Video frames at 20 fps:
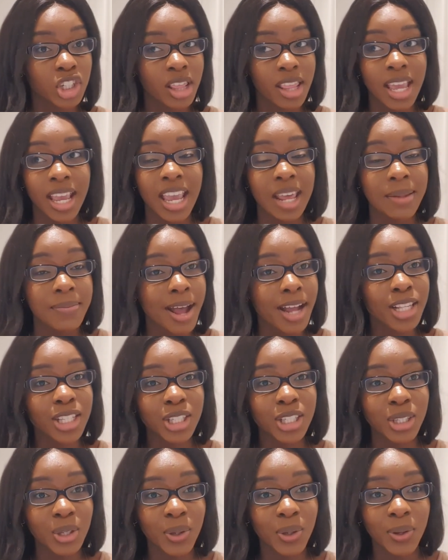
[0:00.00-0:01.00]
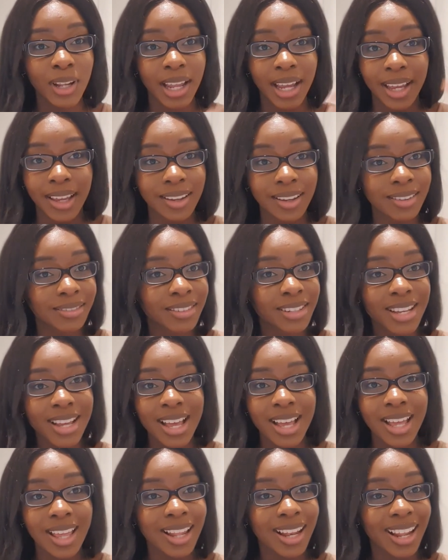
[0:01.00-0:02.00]
They get back to you like
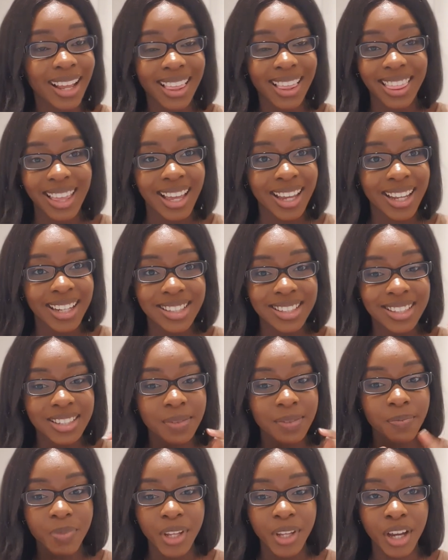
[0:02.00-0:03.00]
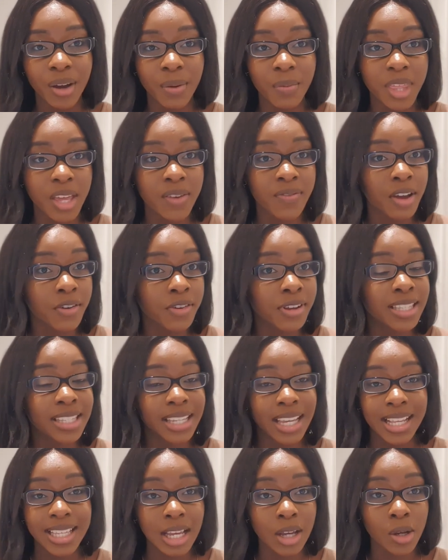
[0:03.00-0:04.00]
that. They're very
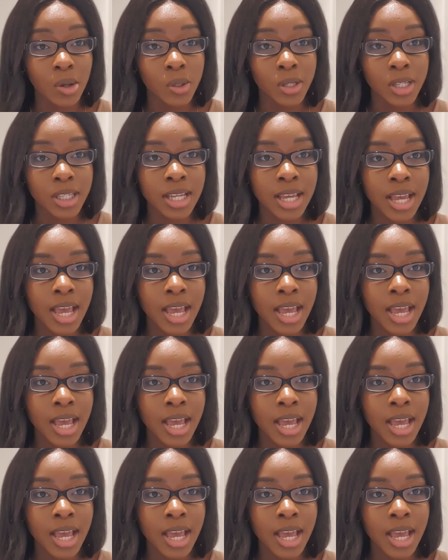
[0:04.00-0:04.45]
detailed.